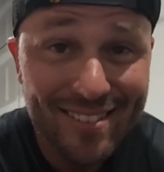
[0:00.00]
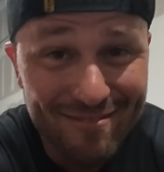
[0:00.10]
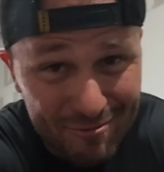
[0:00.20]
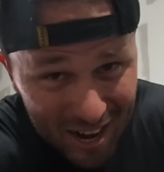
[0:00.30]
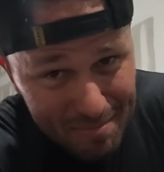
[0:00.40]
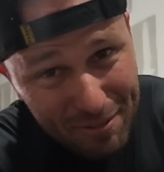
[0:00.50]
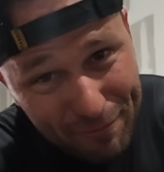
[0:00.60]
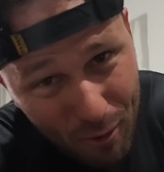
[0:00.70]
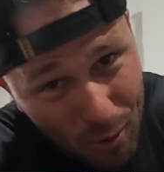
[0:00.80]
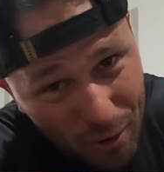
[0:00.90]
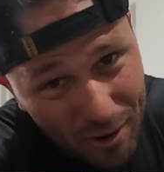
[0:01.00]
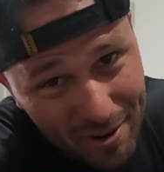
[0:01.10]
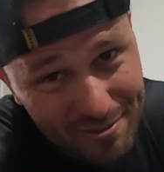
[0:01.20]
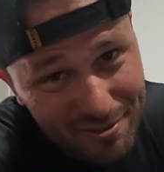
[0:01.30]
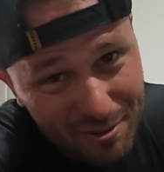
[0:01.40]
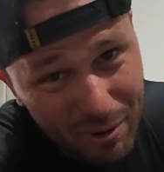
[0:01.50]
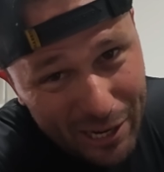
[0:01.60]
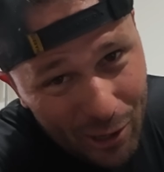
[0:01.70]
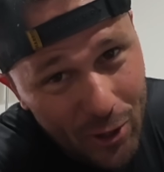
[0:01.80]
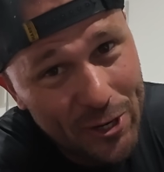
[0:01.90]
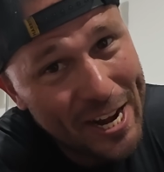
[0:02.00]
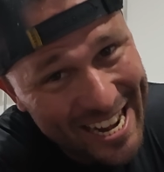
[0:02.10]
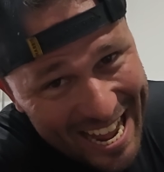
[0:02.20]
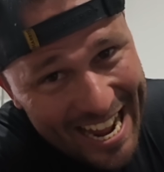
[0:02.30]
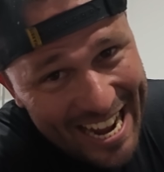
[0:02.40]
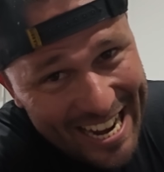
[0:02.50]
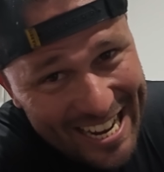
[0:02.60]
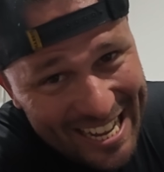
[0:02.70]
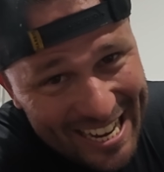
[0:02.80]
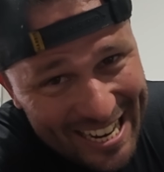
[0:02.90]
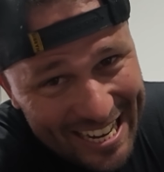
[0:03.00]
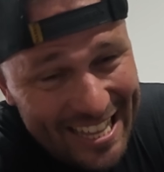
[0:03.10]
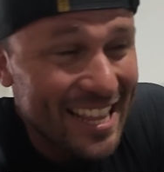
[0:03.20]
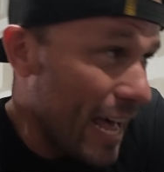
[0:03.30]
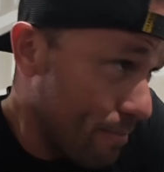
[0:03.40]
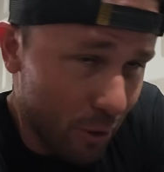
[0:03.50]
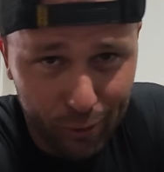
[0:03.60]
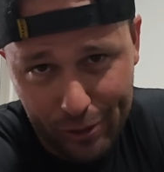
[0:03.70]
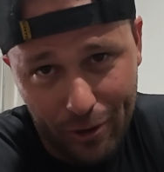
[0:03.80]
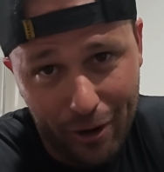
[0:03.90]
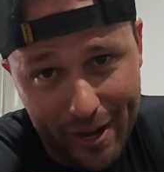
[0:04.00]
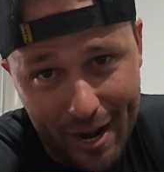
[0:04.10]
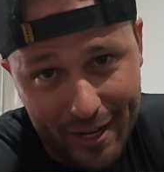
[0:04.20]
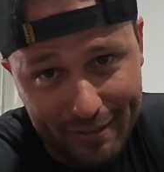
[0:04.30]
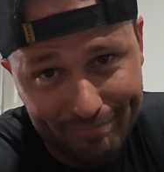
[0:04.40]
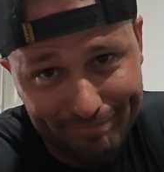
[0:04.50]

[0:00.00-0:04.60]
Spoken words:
and right before we called it a day, that motor started knocking.